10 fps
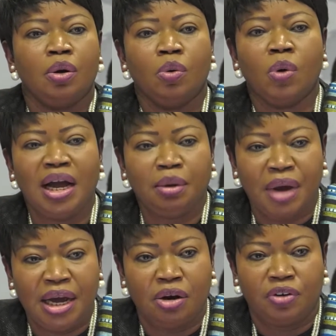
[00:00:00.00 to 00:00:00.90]
While
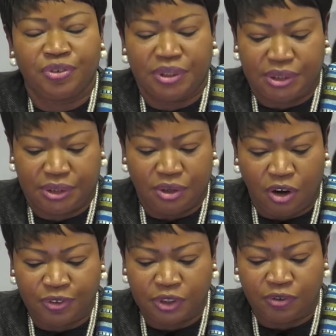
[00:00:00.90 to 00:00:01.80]
my office, the
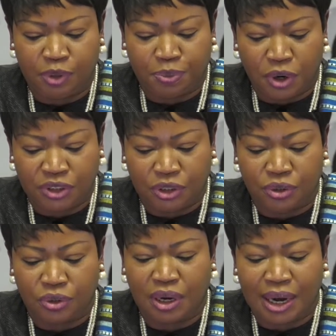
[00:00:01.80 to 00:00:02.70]
Office of the
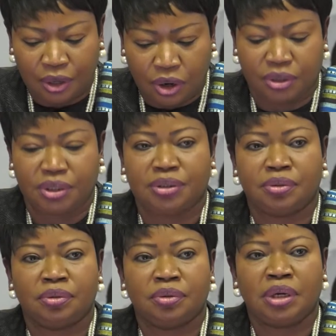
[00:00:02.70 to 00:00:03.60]
Prosecutor, cannot
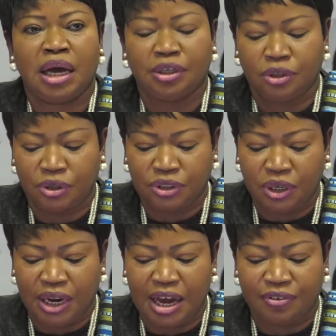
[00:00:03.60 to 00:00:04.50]
and does
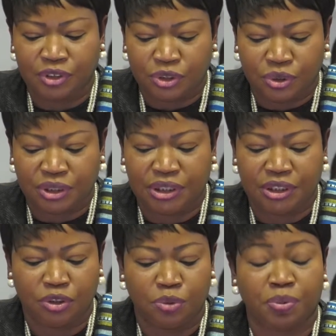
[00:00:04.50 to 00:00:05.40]
not have
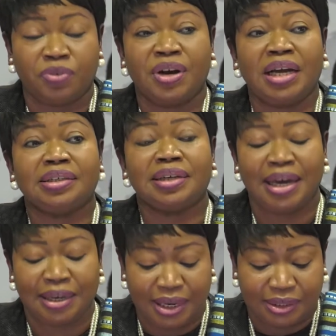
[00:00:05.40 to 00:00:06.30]
resources to provide
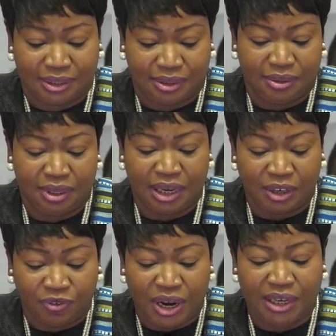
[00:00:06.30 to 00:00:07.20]
direct
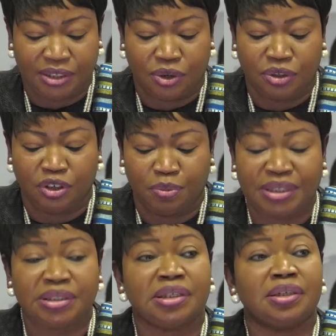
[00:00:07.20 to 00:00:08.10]
advice on
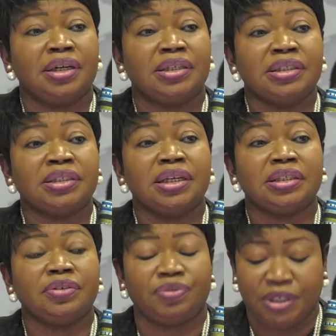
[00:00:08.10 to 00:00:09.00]
domestic
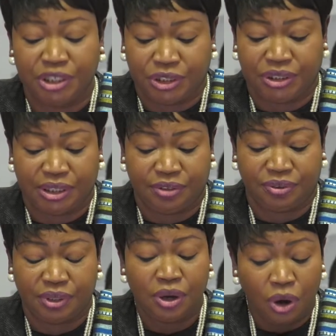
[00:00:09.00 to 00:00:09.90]
legislative
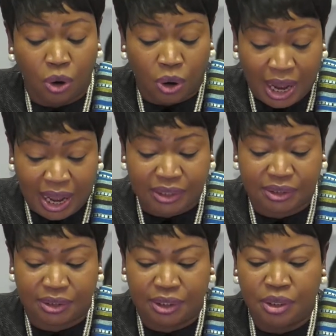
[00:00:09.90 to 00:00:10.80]
initiatives or acts,